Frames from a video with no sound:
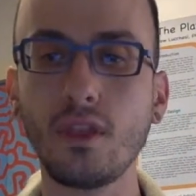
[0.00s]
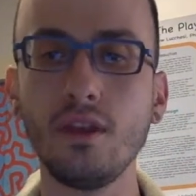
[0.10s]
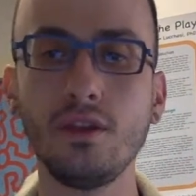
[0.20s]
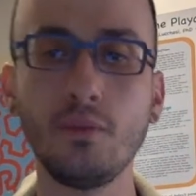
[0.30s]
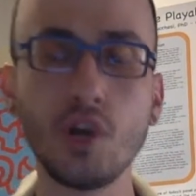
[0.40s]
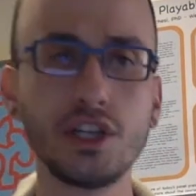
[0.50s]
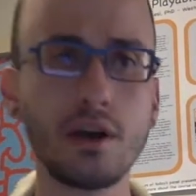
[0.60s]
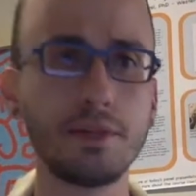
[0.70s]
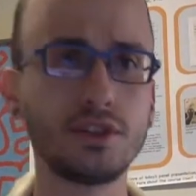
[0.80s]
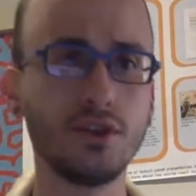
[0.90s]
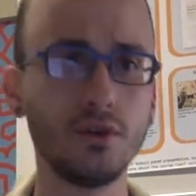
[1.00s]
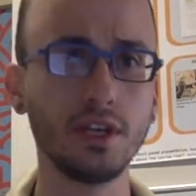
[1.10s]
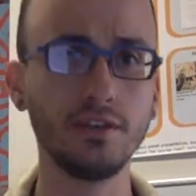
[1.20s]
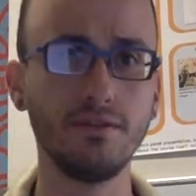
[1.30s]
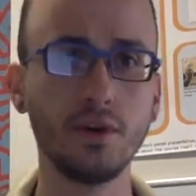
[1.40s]
the workshop is
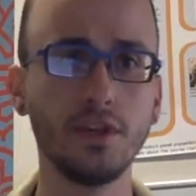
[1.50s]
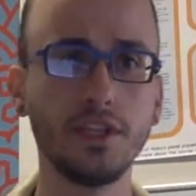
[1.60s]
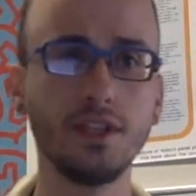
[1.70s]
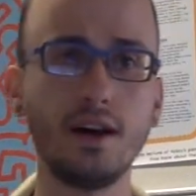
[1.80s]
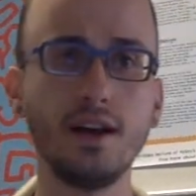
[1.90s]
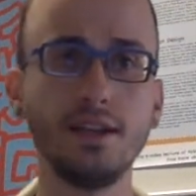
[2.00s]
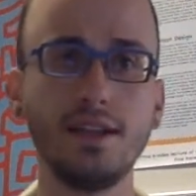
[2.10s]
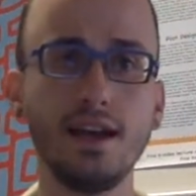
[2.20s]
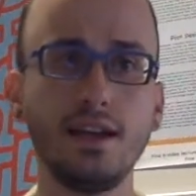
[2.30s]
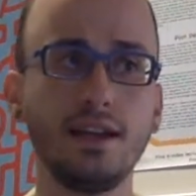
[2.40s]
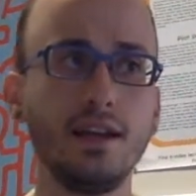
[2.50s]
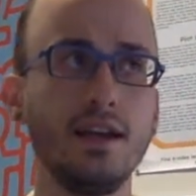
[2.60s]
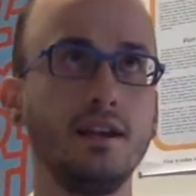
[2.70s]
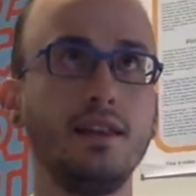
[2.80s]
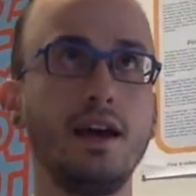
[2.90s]
totally focused on getting
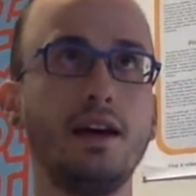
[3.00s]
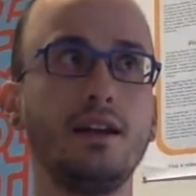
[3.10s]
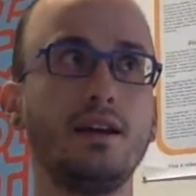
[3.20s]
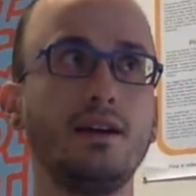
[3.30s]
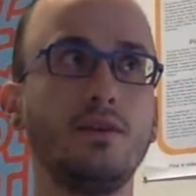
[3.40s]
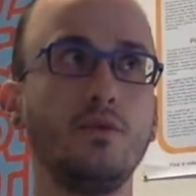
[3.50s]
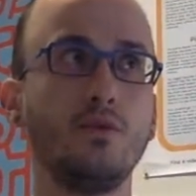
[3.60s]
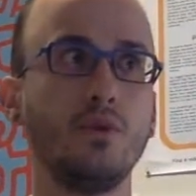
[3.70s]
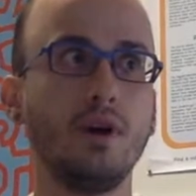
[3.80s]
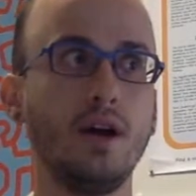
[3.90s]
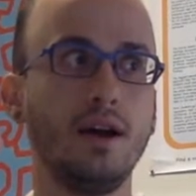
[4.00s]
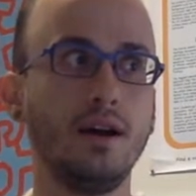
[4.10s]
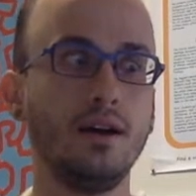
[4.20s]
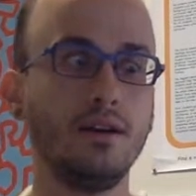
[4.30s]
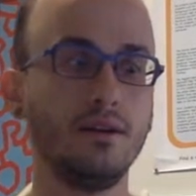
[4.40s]
that
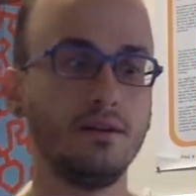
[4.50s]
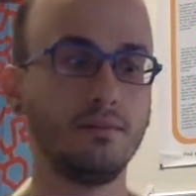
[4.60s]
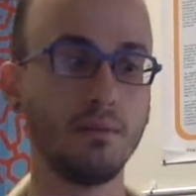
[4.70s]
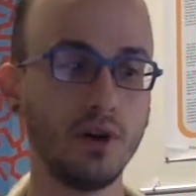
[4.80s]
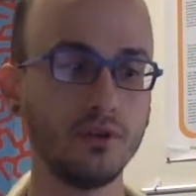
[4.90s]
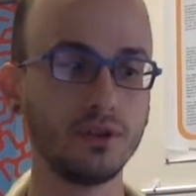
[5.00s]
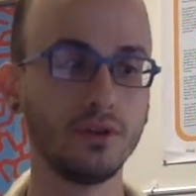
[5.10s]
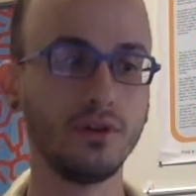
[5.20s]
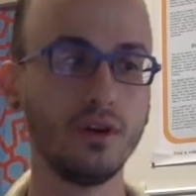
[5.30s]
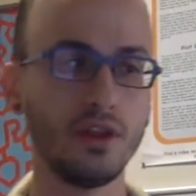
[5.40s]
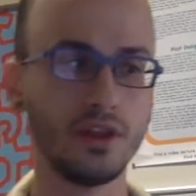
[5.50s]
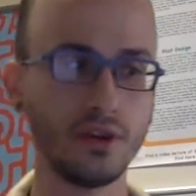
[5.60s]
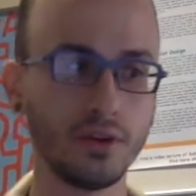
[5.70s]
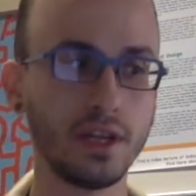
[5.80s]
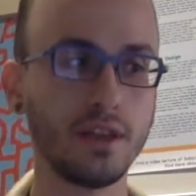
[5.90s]
proposal
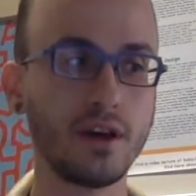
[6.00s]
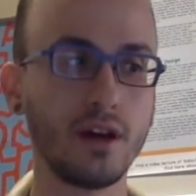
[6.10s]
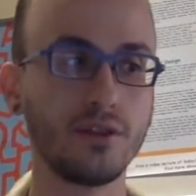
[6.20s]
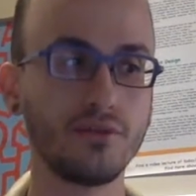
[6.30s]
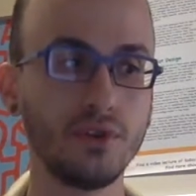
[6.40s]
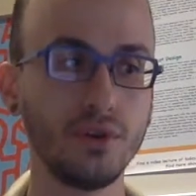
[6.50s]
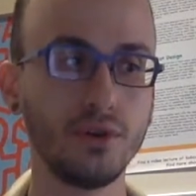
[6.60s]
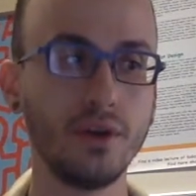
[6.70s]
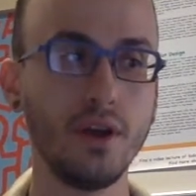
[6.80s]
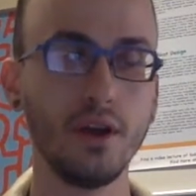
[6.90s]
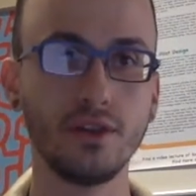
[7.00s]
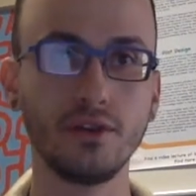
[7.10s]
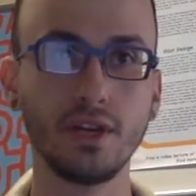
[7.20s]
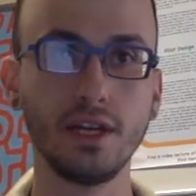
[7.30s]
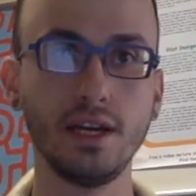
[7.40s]
thoroughly thought through,
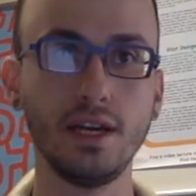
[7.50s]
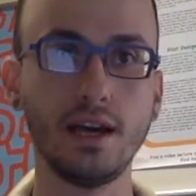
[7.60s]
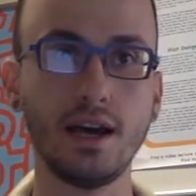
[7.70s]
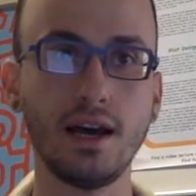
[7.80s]
thoroughly